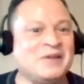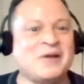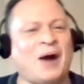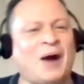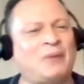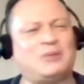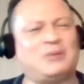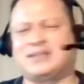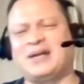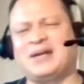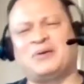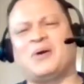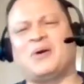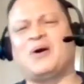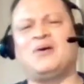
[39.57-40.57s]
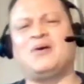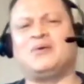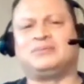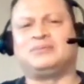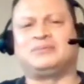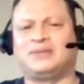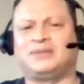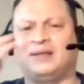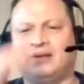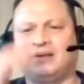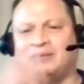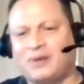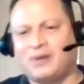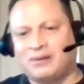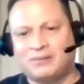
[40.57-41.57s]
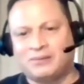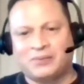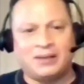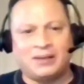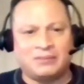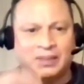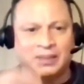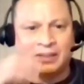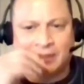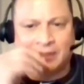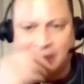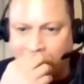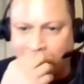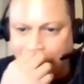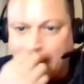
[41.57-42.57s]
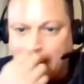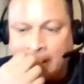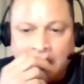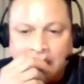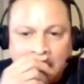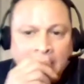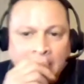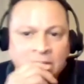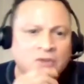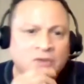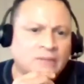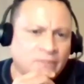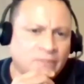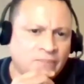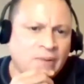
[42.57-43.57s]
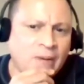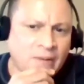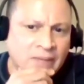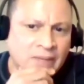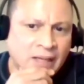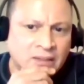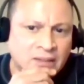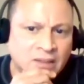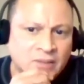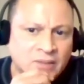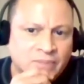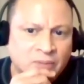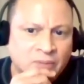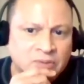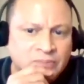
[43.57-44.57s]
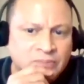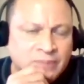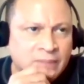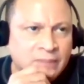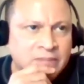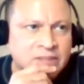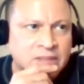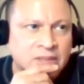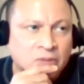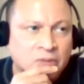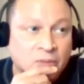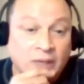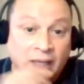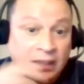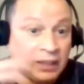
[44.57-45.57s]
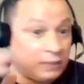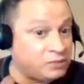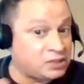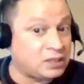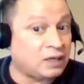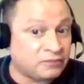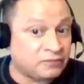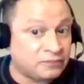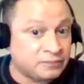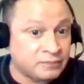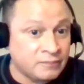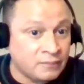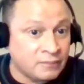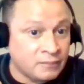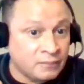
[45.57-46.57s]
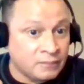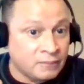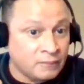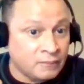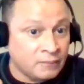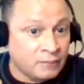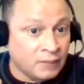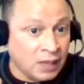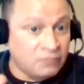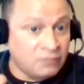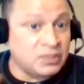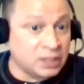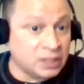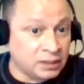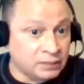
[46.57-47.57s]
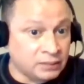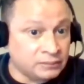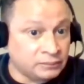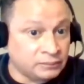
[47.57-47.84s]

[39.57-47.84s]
I was like, oh, dude! oh, wait a minute now. so, but like the other opponents will probably say, you know, and he was tough. No, tough, tough,